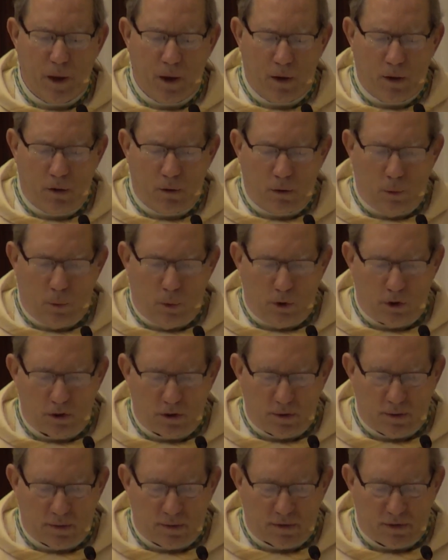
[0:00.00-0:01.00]
In the
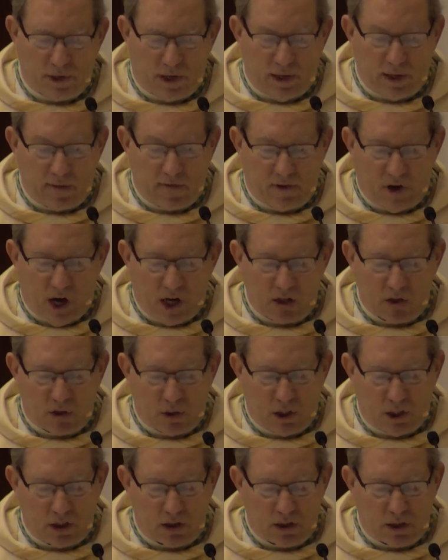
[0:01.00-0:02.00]
words of St.
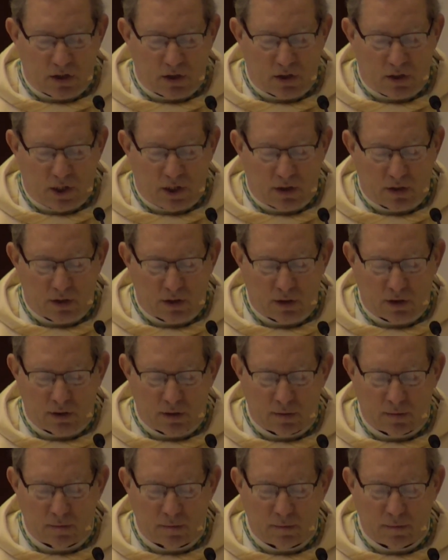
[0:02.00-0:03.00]
Augustine, he says
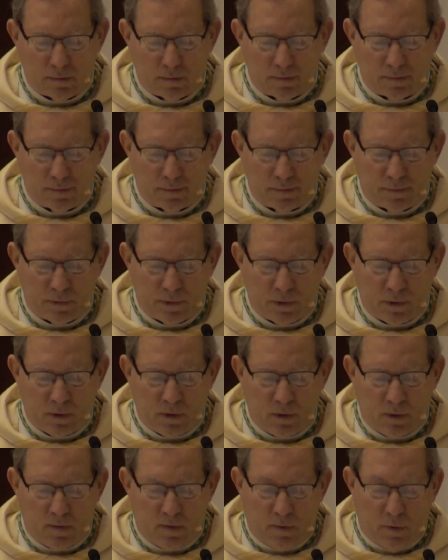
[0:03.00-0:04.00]
this,
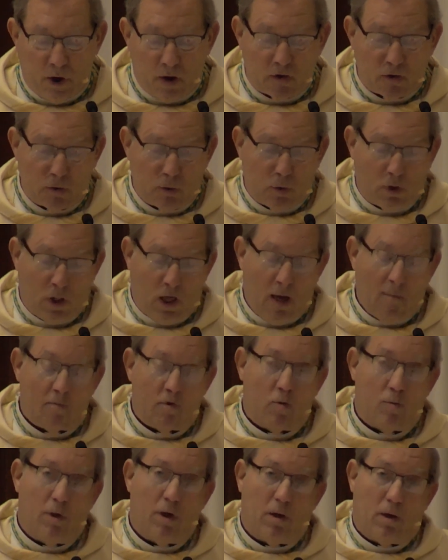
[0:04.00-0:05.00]
for us who claim
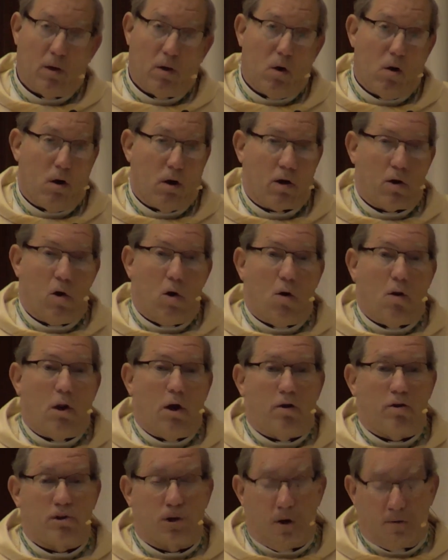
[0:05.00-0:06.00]
to be or call
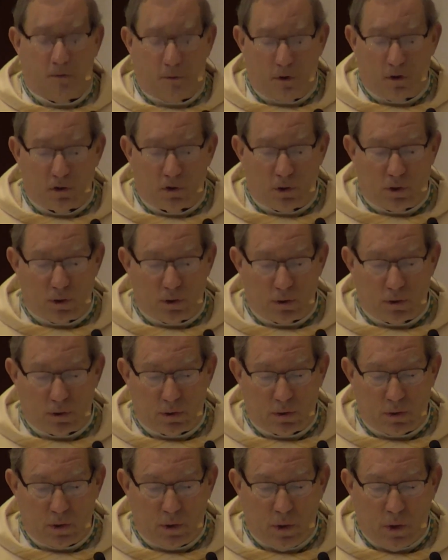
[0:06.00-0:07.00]
ourselves
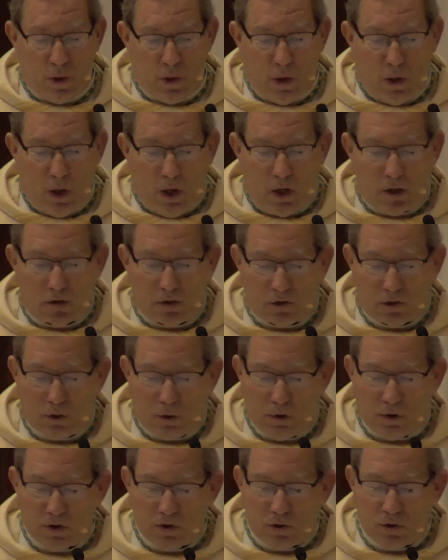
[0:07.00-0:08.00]
Christians, he says,
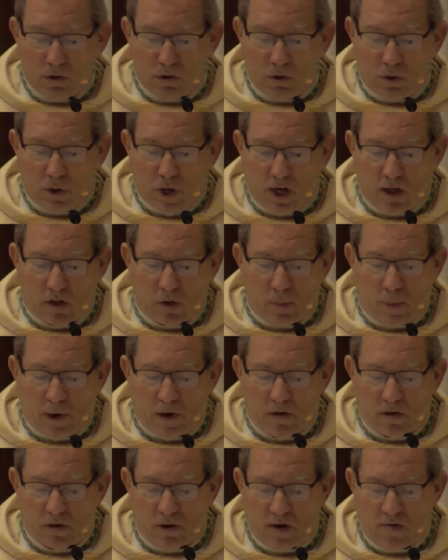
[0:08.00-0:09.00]
Christians are not
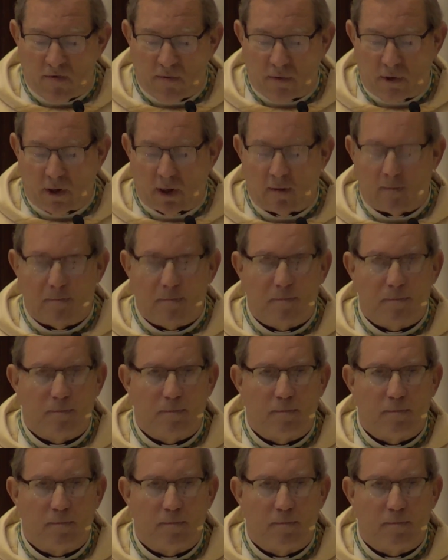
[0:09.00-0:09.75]
spared suffering.